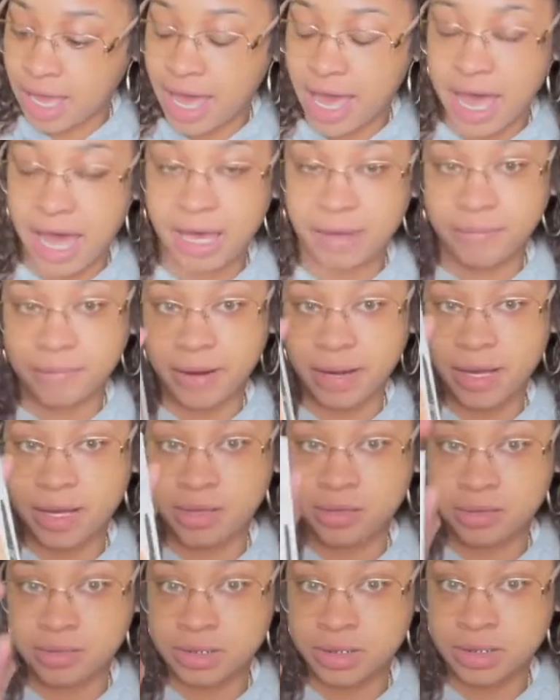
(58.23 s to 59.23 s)

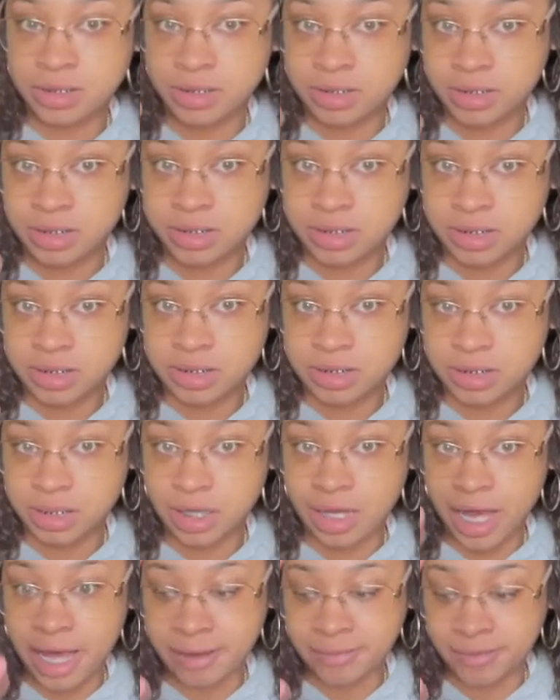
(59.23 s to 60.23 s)
eyebrows, uh,
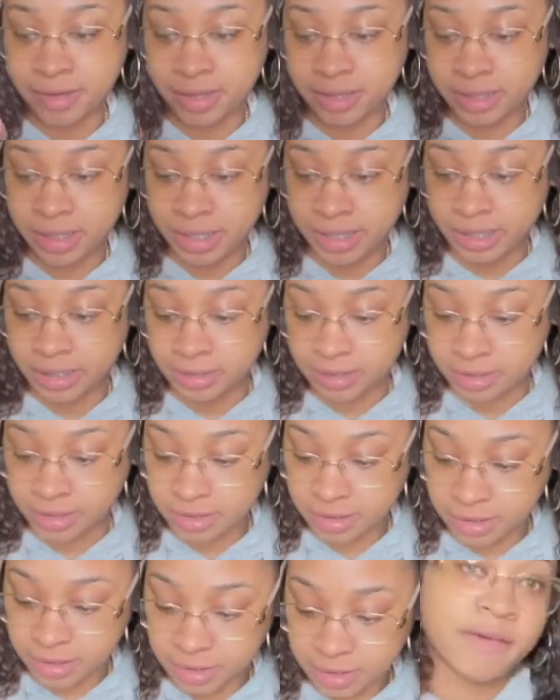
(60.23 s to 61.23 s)
eyebrow kit,
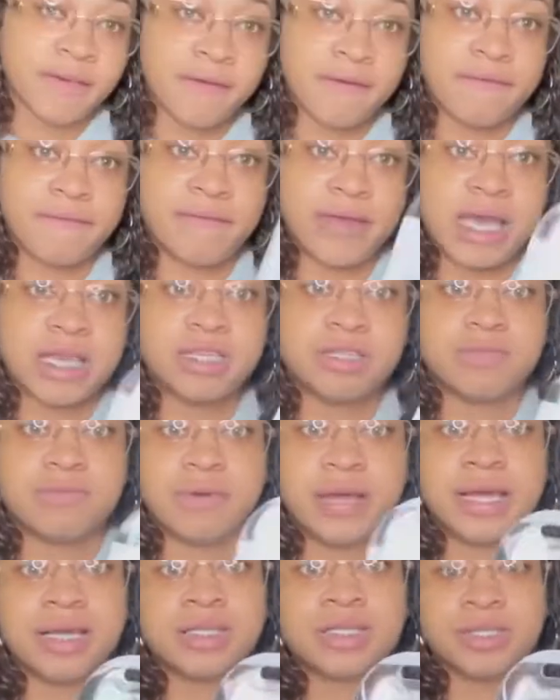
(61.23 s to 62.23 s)
face
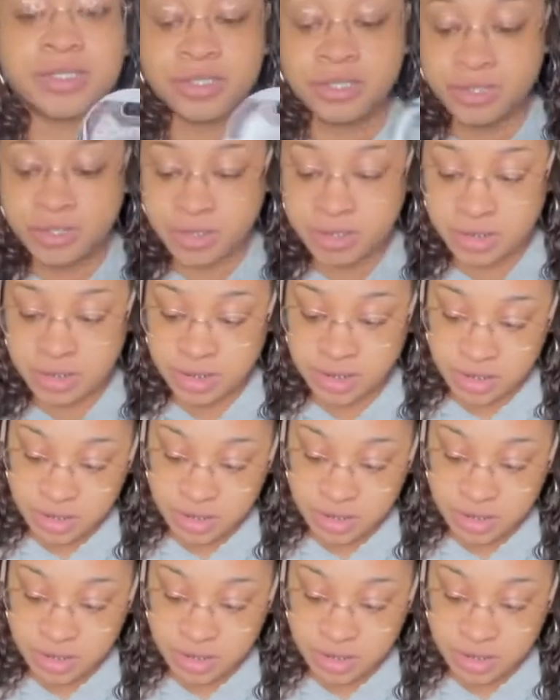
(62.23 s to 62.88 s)
razors.